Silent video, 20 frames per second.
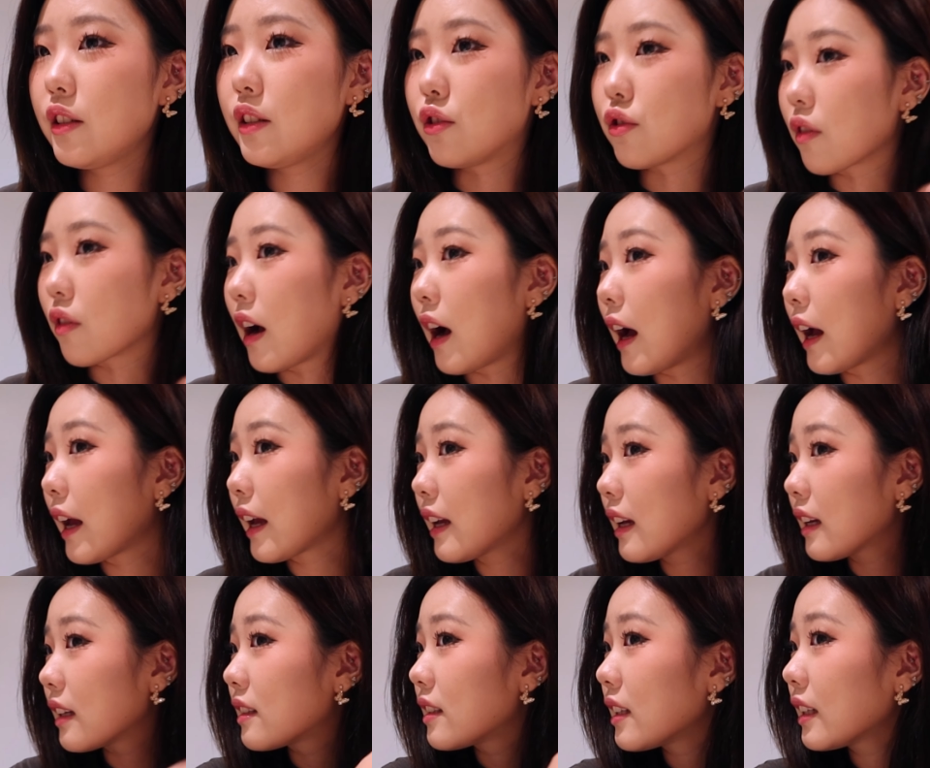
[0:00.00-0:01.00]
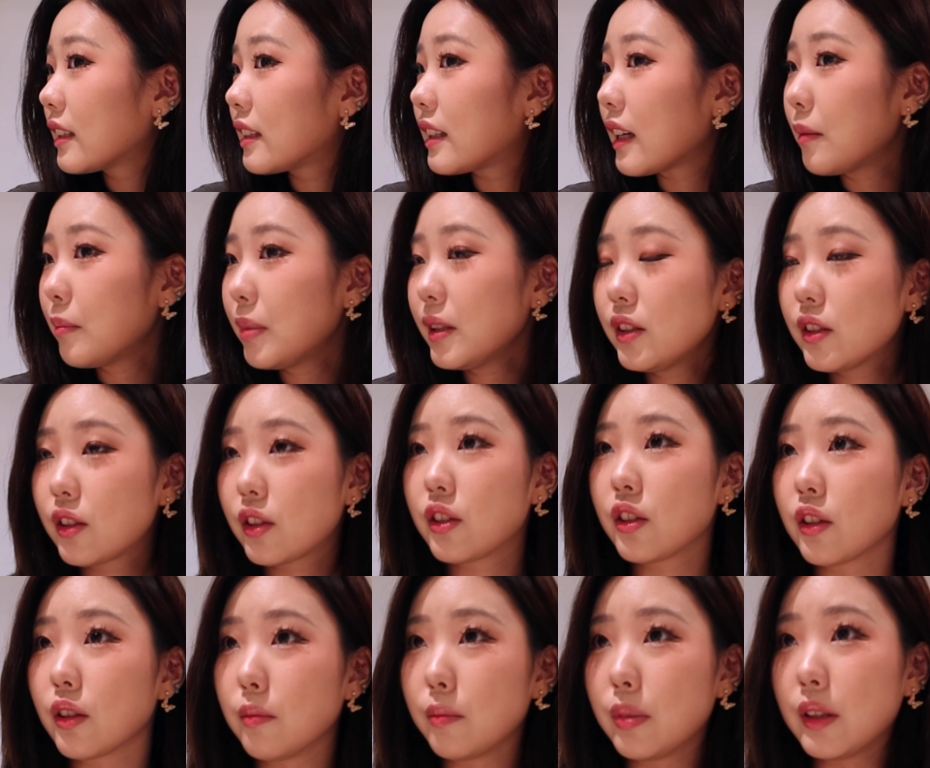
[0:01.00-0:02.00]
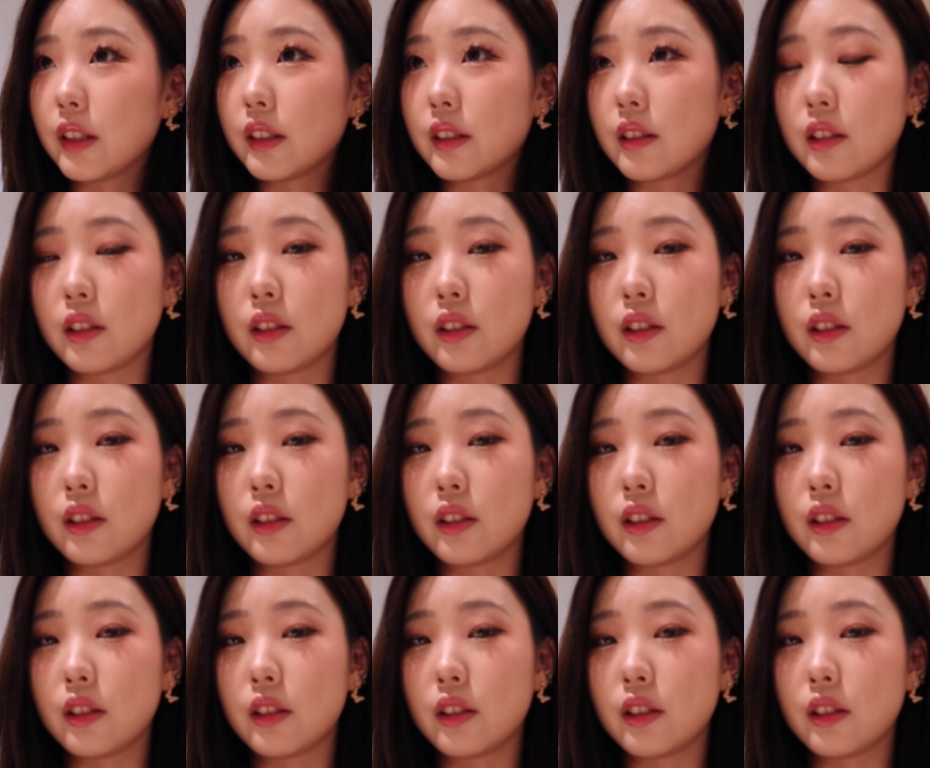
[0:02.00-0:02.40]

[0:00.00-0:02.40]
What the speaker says: dry. It's like damp in certain places,